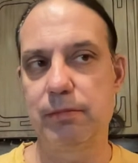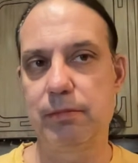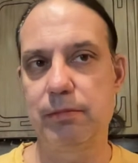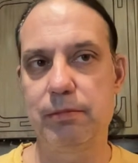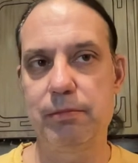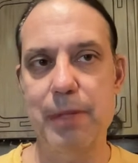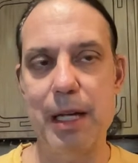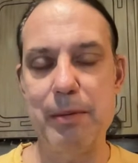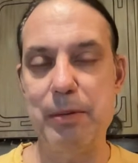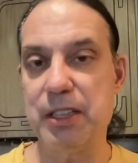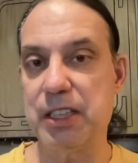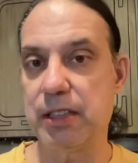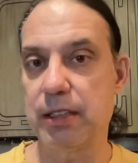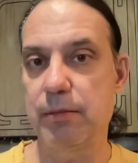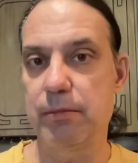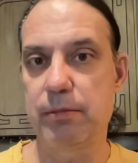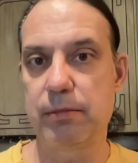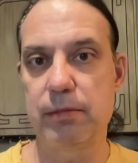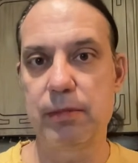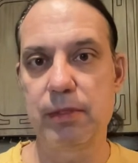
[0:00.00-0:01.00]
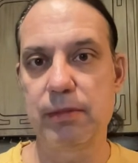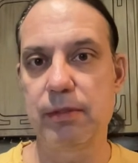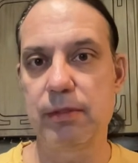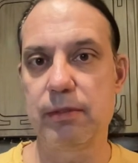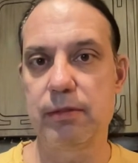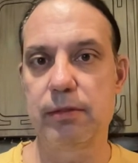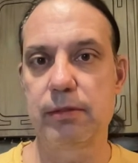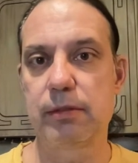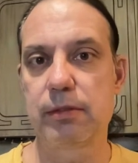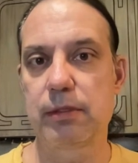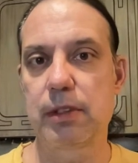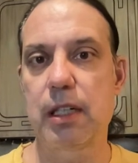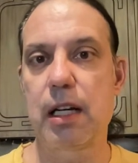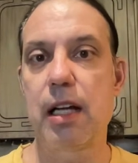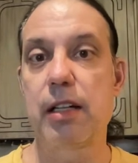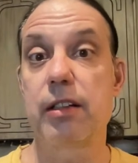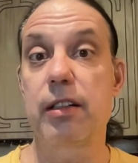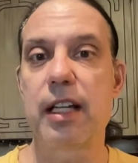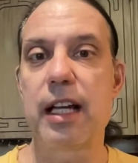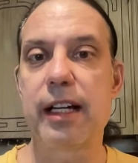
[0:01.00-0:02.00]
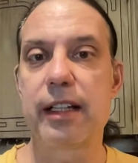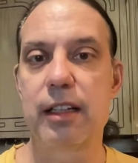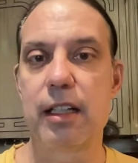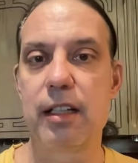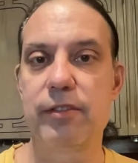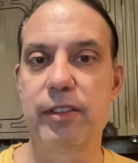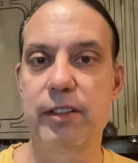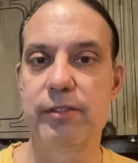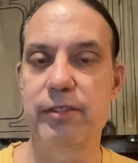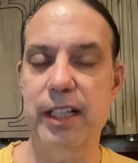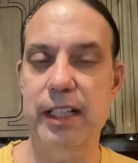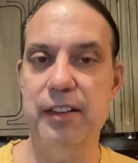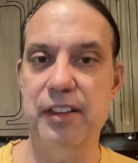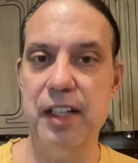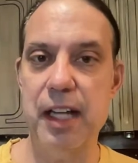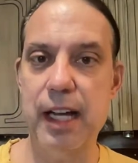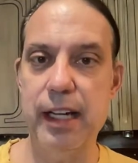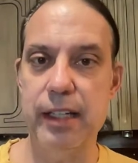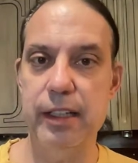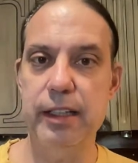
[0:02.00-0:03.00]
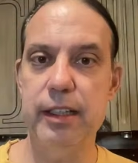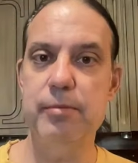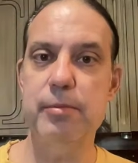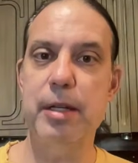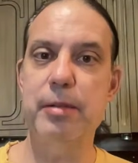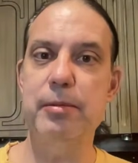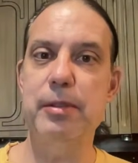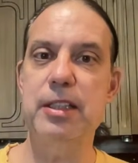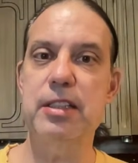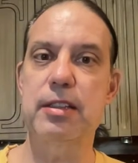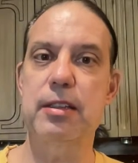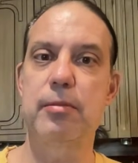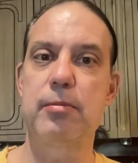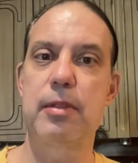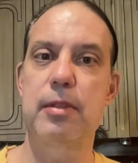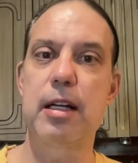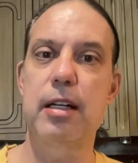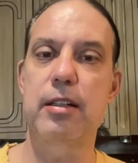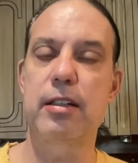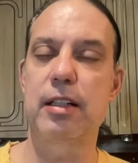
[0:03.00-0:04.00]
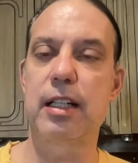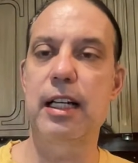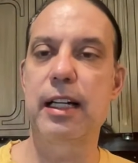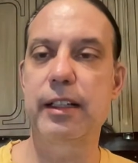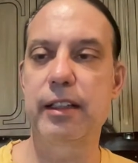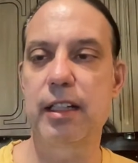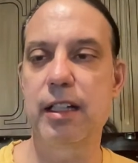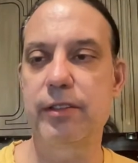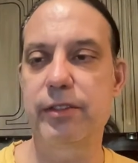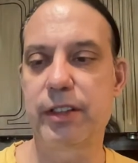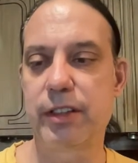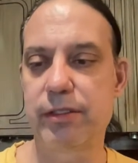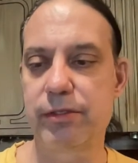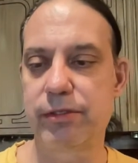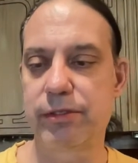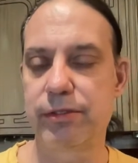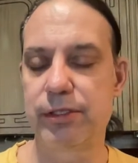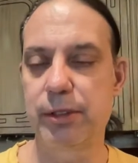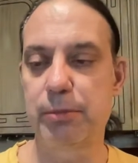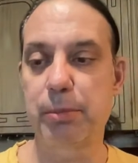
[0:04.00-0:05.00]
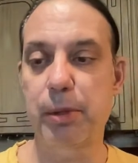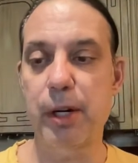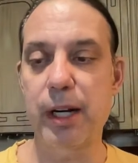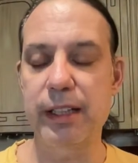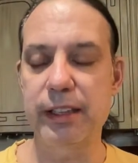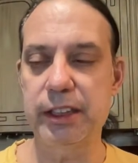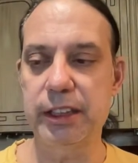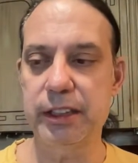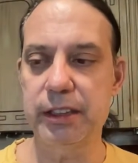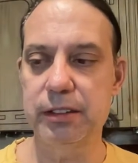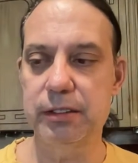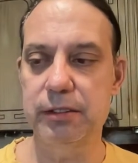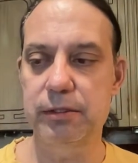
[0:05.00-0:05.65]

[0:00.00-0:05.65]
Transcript: maybe some underlying level of anxiety, maybe some underlying level of depression,